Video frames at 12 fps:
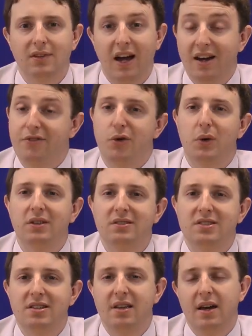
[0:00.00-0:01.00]
Hi everyone,
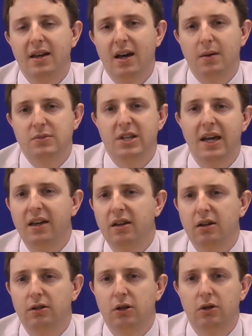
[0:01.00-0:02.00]
today I'm
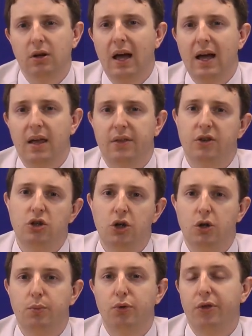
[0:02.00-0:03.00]
taking a look at the
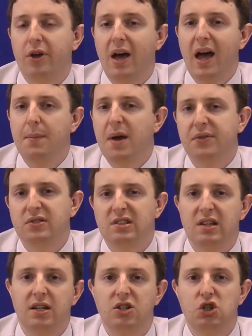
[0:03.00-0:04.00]
new Brother
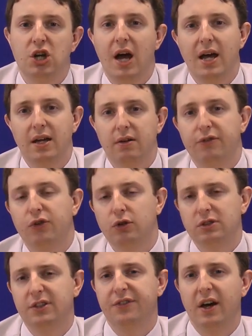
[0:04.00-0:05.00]

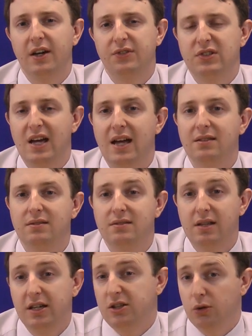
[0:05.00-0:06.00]

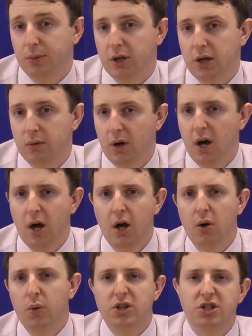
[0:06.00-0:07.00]
MFC-J4510DW,
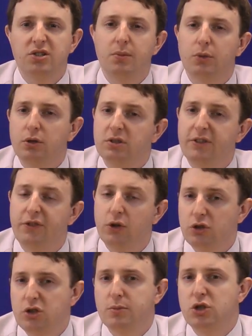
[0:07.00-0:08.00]
which is a
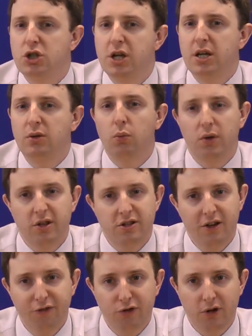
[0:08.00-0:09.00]
multifunction machine with a
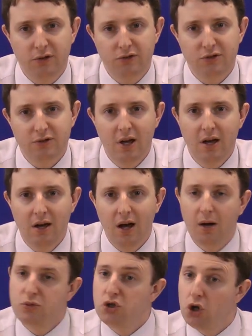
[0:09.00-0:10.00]
difference.
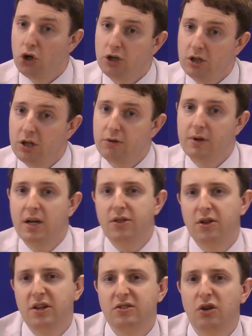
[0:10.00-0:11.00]
I'm sure you'll agree
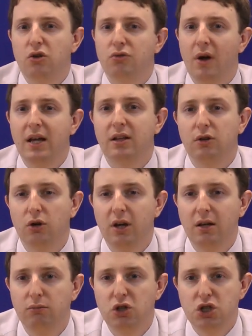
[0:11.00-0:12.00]
that it's a great
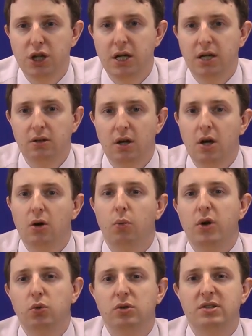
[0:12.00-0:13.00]
looking machine
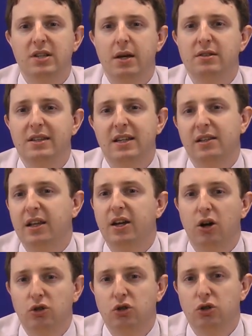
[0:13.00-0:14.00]
which would sit neatly
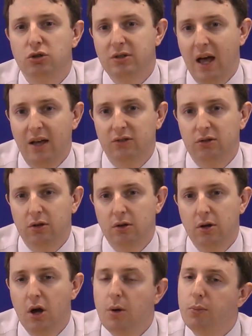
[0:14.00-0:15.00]
on your desk.
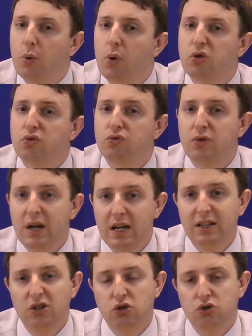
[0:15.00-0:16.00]
But what's
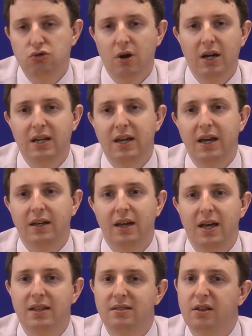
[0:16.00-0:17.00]
really striking
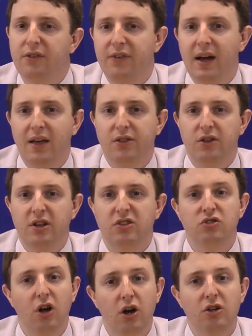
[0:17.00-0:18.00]
is the fact that it's
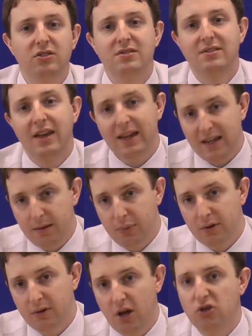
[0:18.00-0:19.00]
not as deep
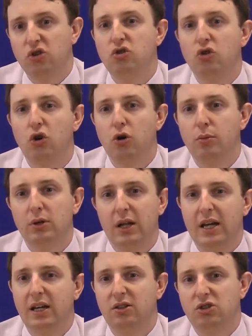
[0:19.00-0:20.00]
as a normal
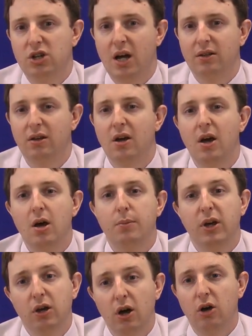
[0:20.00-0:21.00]
inkjet,
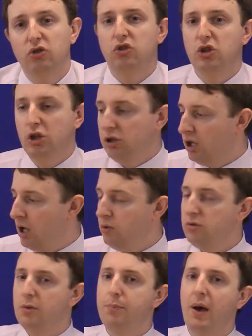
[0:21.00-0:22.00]
because you
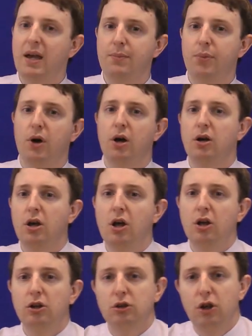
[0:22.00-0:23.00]
load the paper
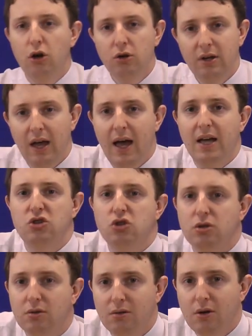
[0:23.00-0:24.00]
long
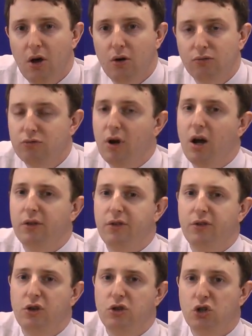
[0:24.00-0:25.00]
edge rather
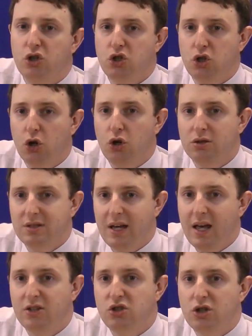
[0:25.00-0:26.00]
than short
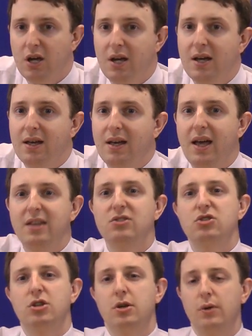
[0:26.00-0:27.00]
edge
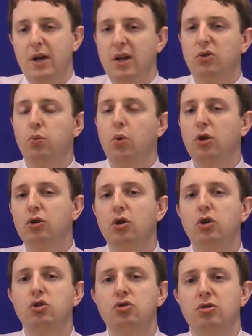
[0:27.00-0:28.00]
into its
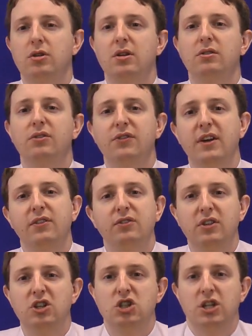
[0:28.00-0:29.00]

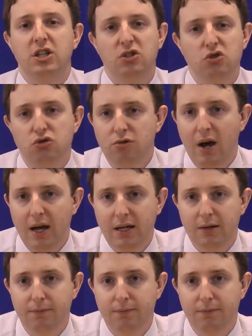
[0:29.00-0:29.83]
150 sheet tray.